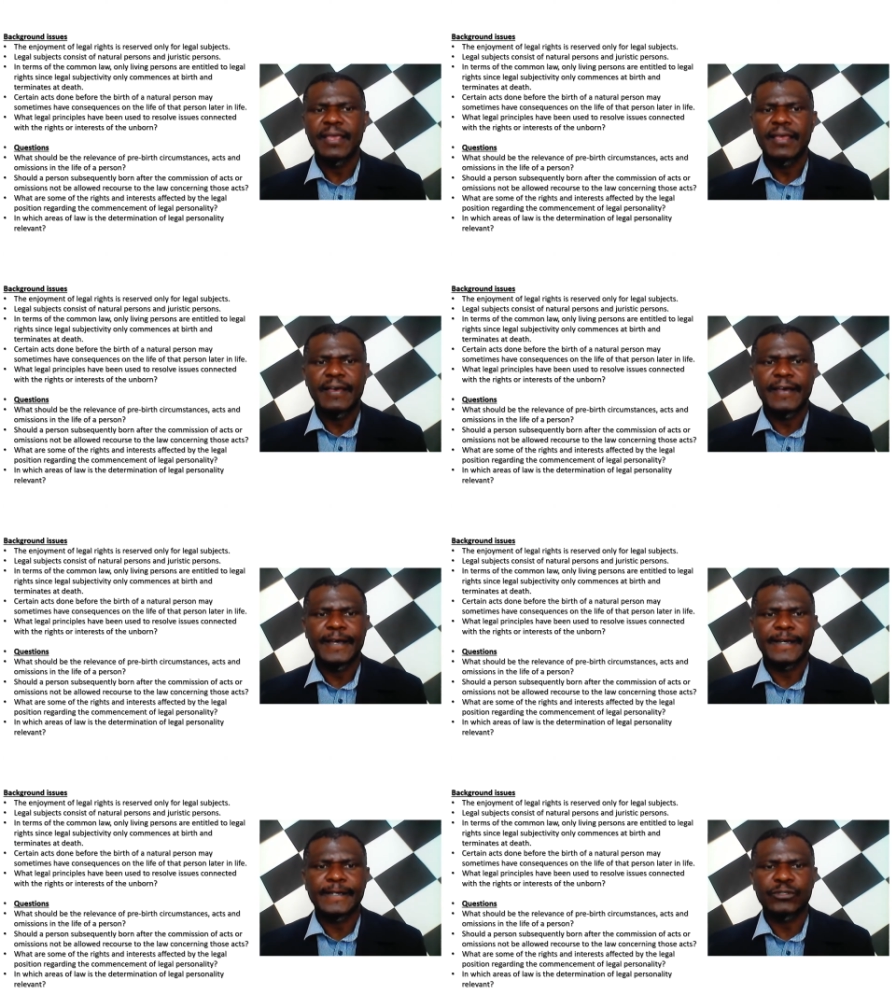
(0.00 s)

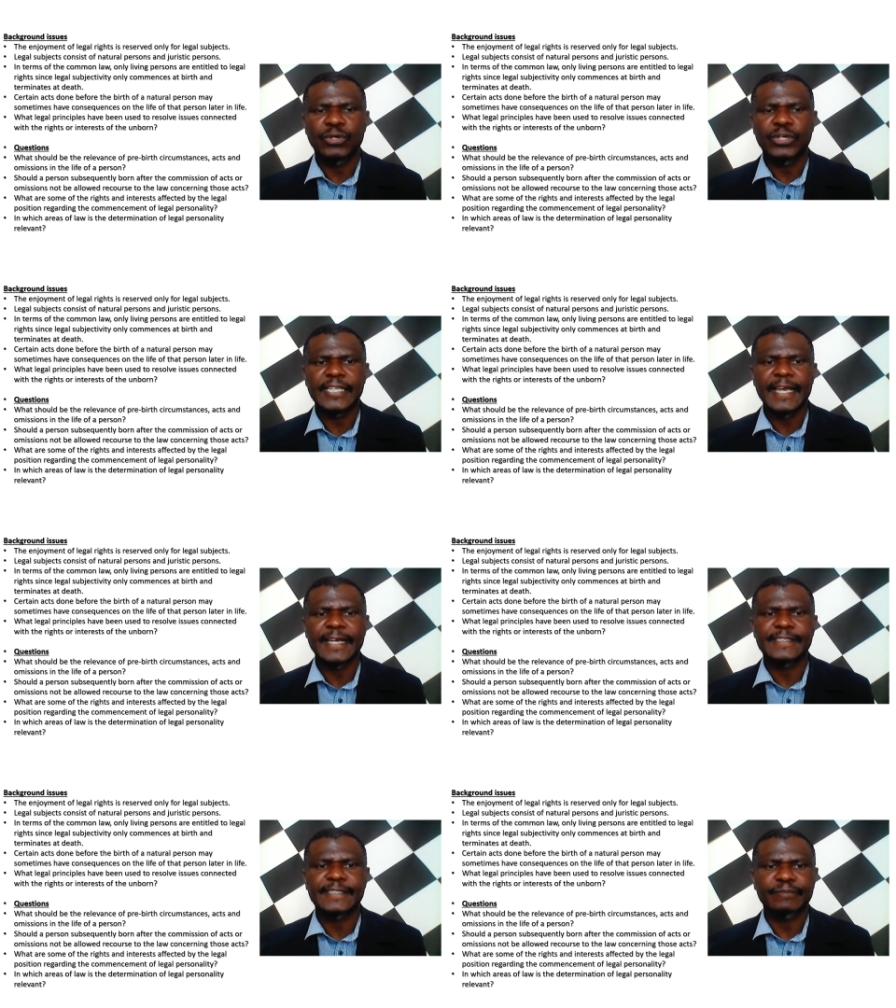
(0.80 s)
those
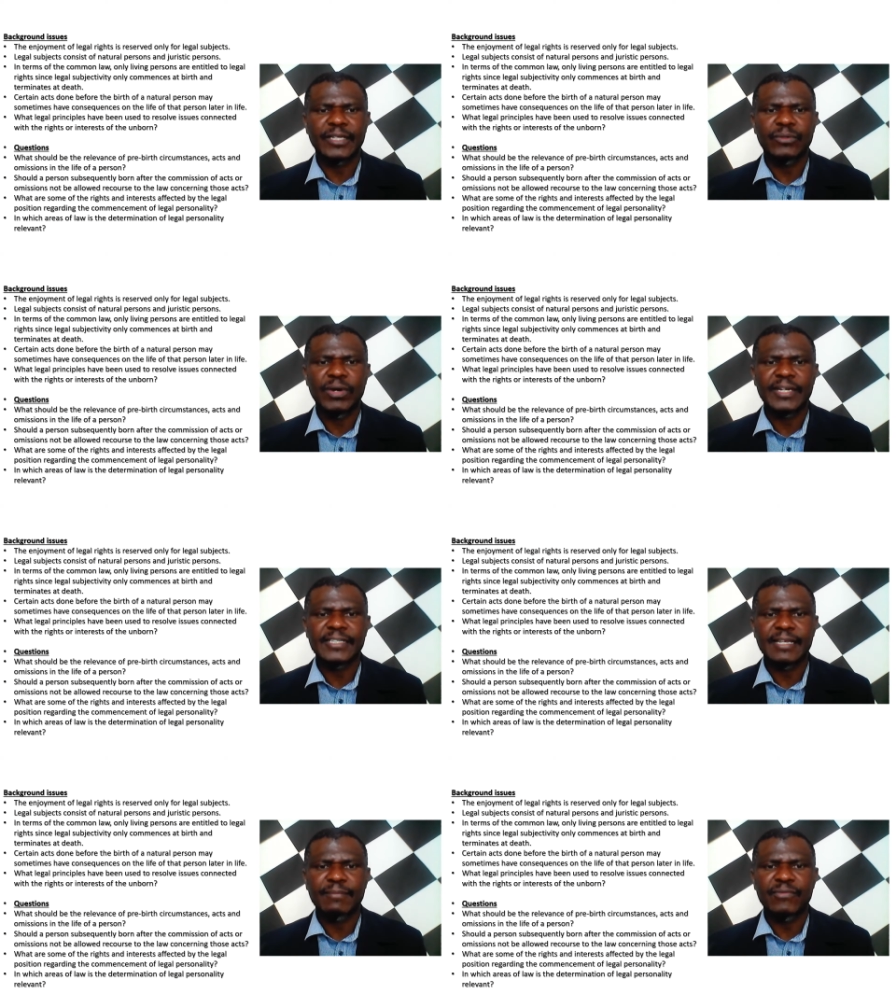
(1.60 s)
acts? And what are
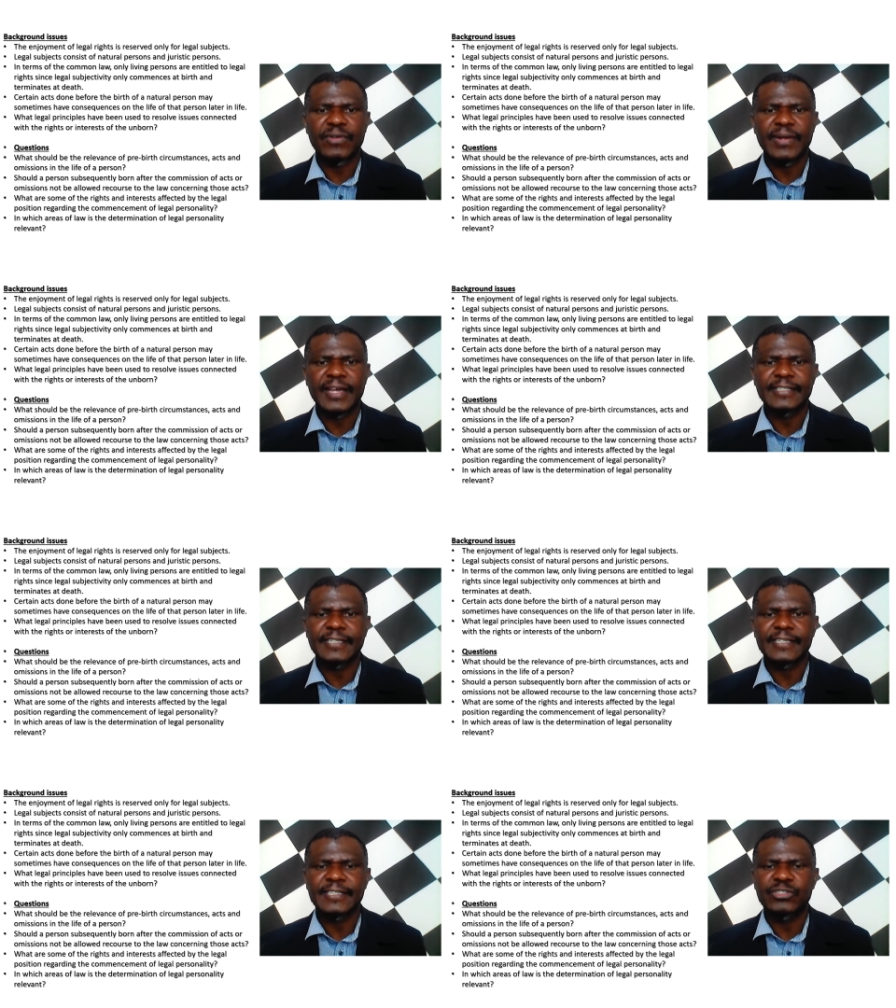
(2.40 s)
some of the rights
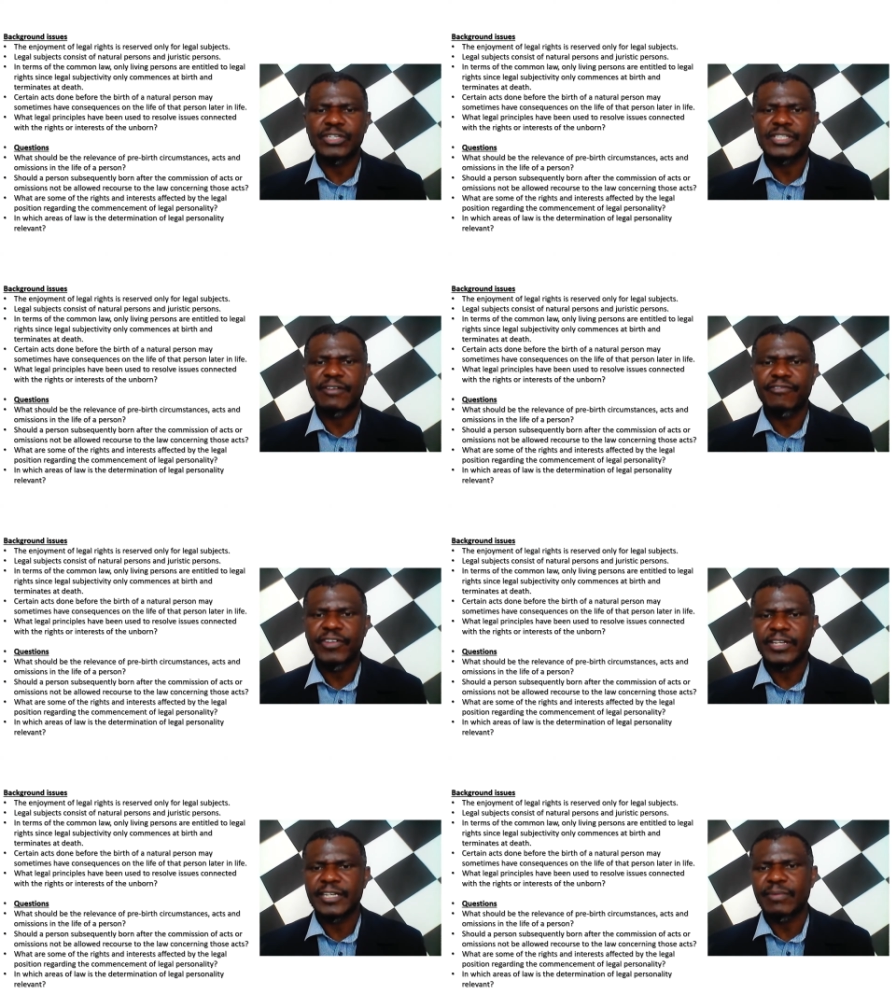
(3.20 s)
and interests
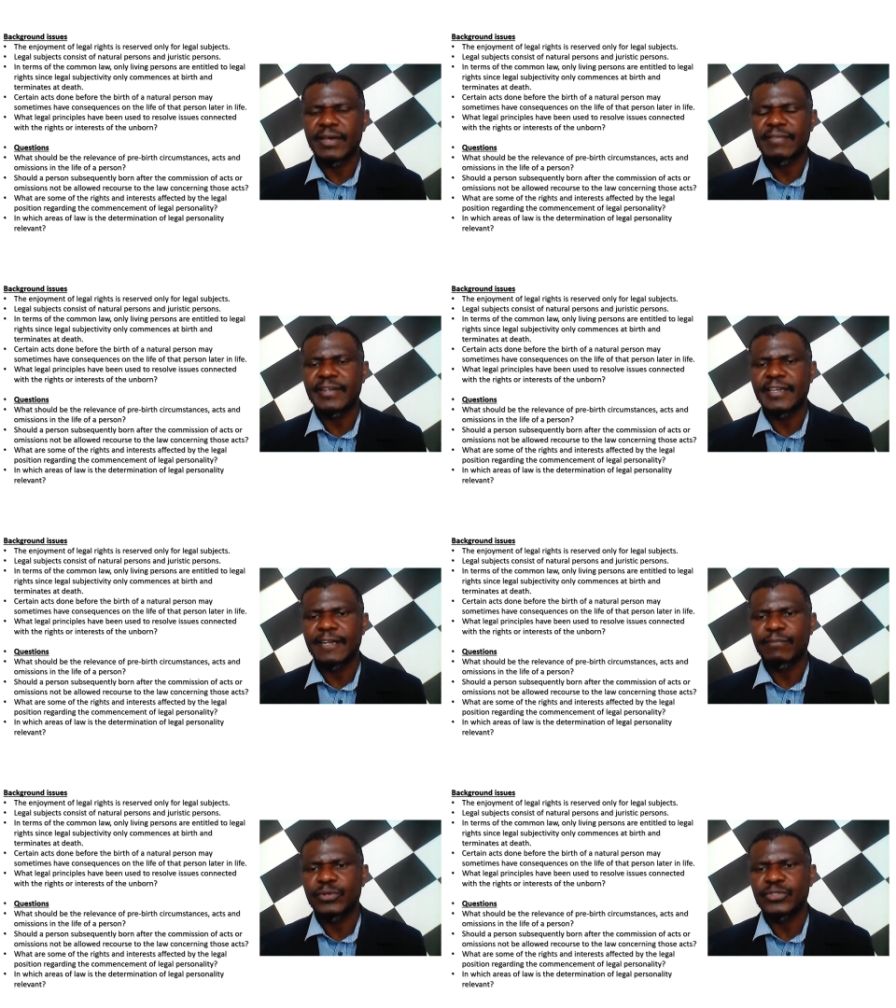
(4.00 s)
affected by the
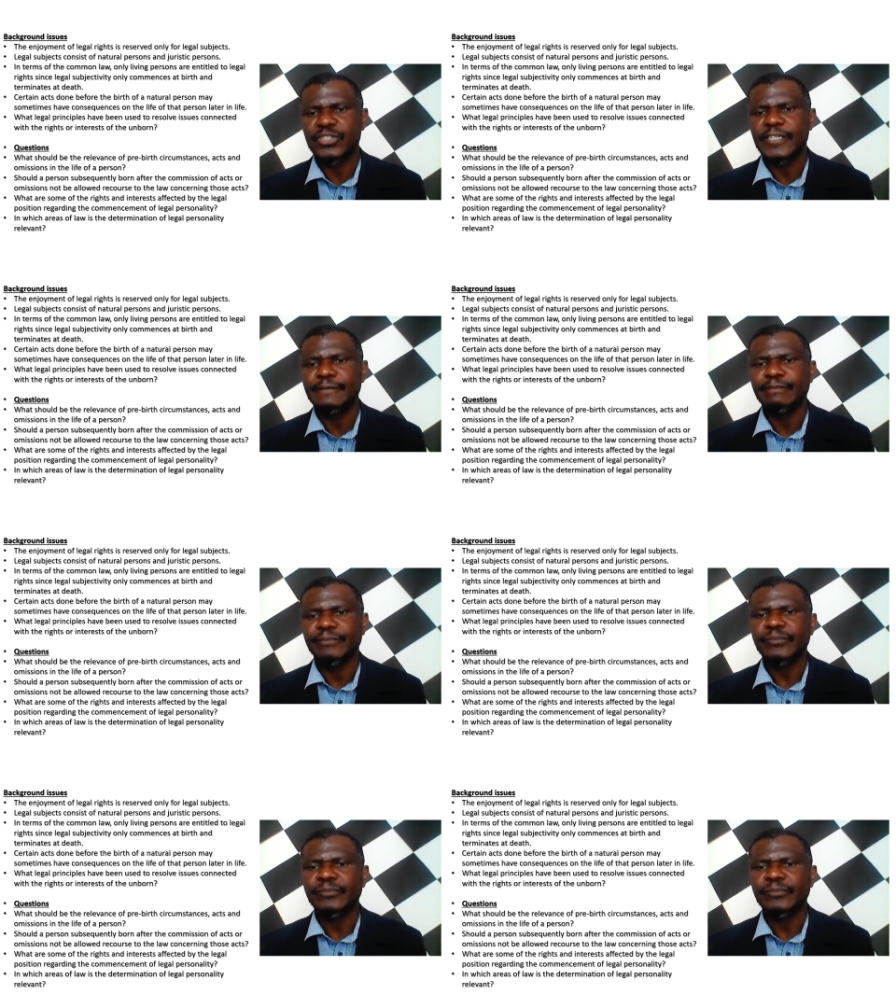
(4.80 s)
legal position